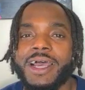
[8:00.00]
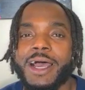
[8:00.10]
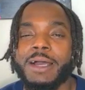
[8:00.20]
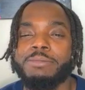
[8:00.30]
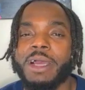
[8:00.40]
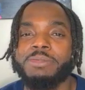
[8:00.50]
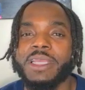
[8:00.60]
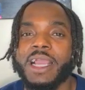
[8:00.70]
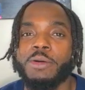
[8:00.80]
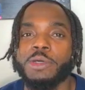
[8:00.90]
I
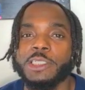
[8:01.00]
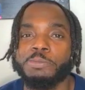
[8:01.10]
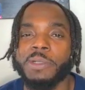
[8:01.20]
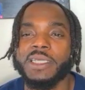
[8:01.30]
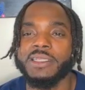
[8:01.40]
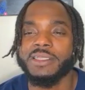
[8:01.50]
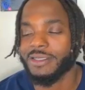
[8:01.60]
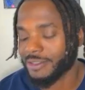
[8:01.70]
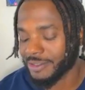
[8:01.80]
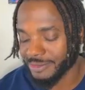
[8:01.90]
think I would have spunked it
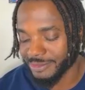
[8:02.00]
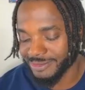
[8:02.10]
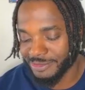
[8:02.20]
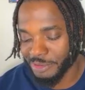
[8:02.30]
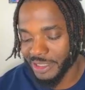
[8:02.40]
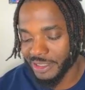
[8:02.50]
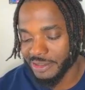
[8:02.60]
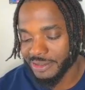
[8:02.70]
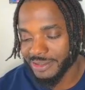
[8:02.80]
though, to be honest.